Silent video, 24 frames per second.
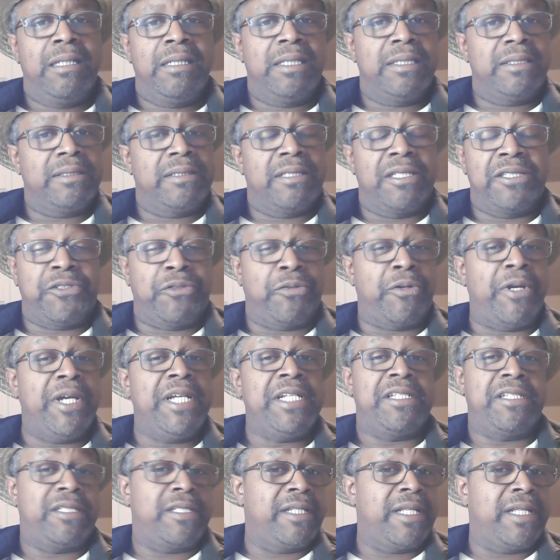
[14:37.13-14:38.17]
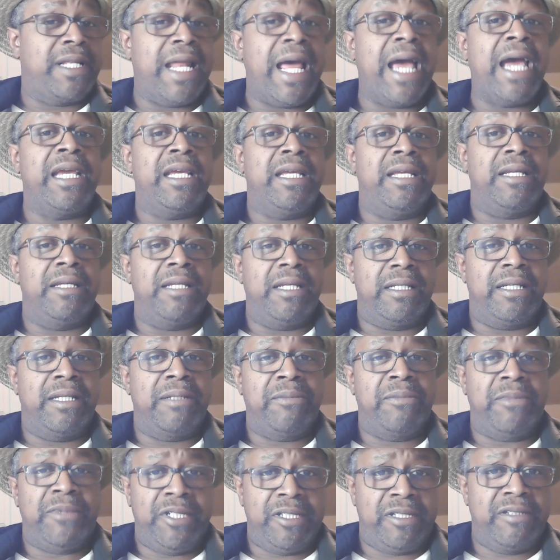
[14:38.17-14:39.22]
the traits that I
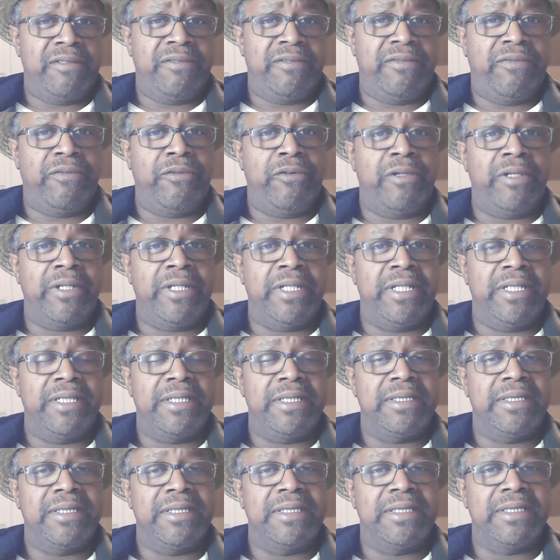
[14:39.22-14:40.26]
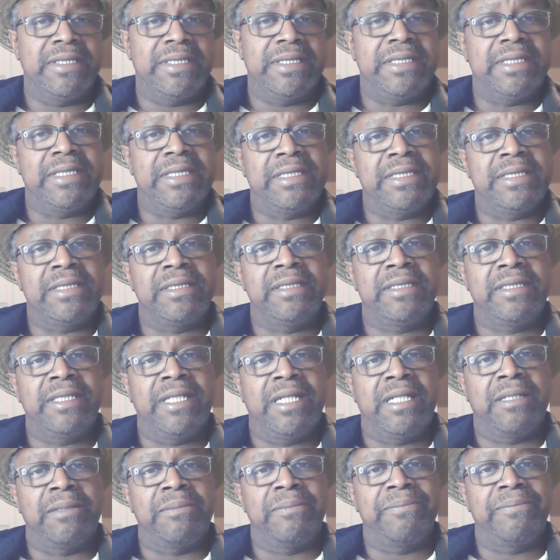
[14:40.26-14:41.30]
am looking for.
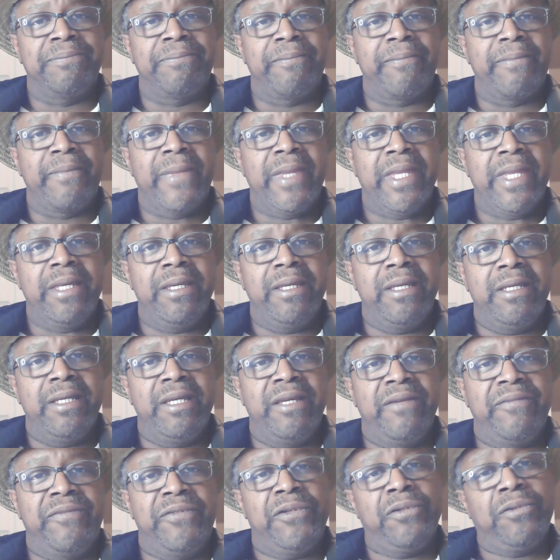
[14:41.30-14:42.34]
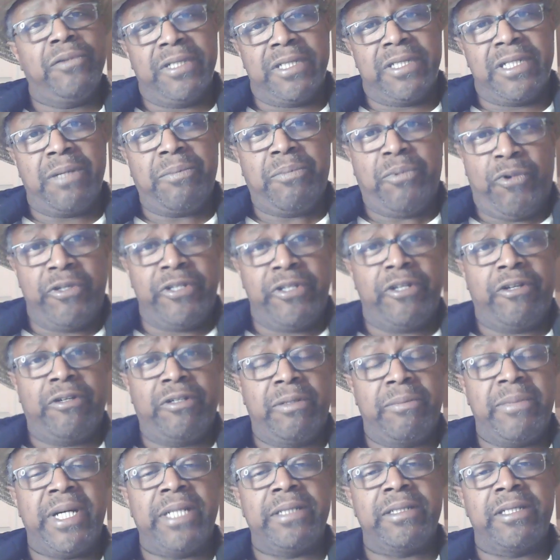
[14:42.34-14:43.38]
And if you look up on your own
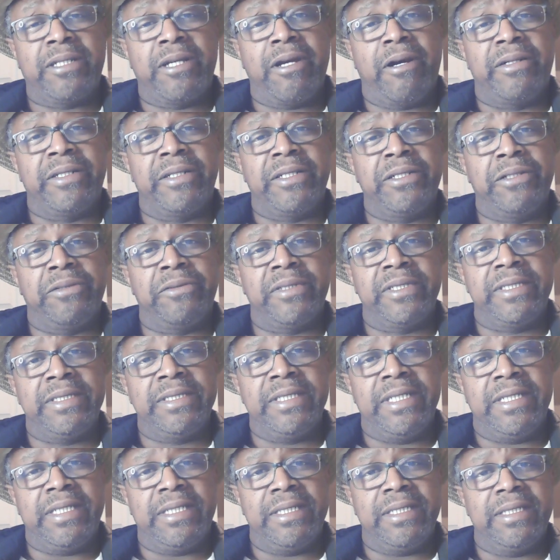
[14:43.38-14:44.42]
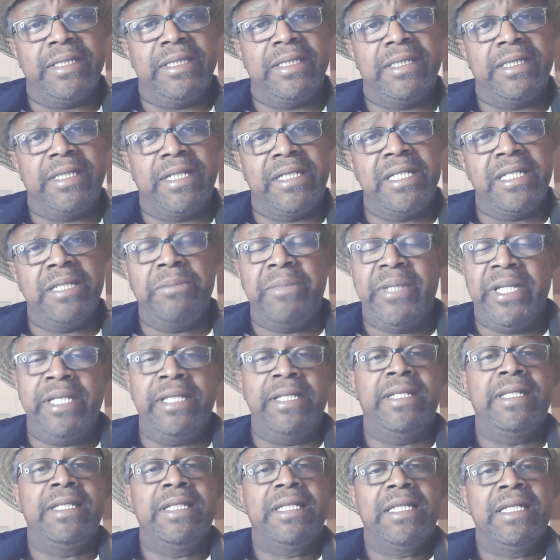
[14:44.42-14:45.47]
about the Carnolian honeybee,
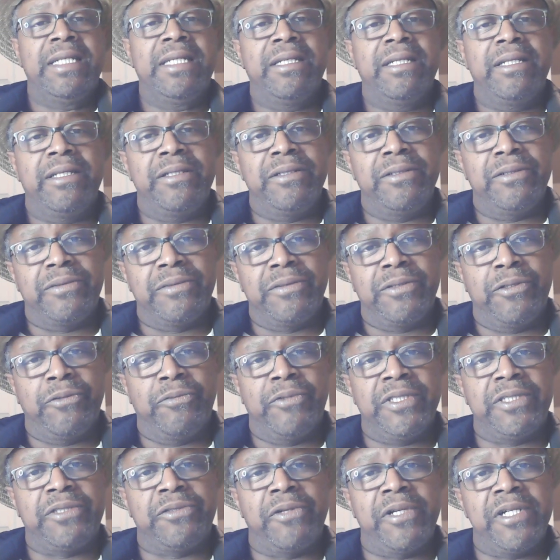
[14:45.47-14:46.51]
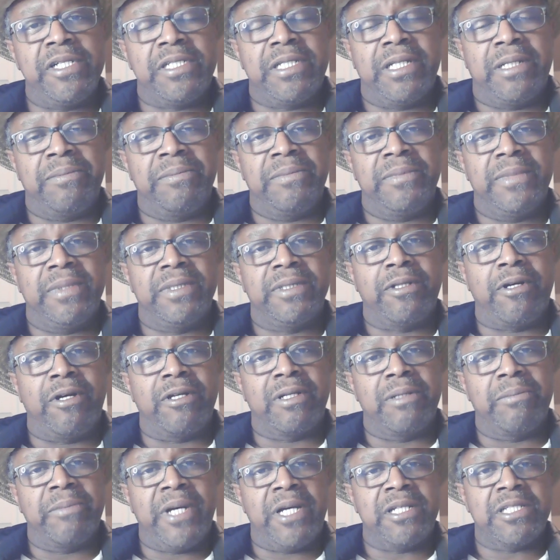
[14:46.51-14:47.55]
you'll know what traits I'm
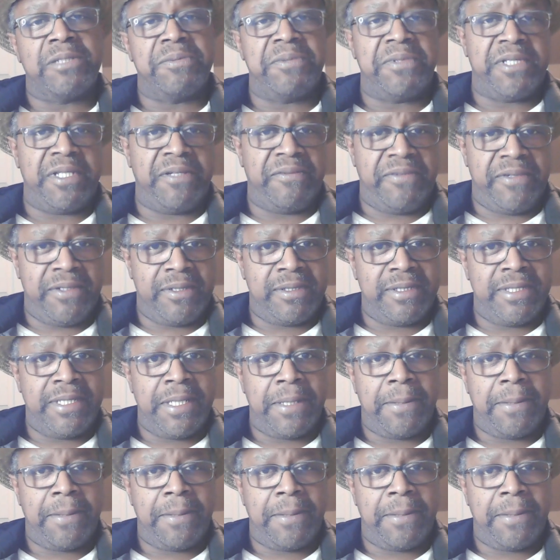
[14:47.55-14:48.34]
talking about specifically.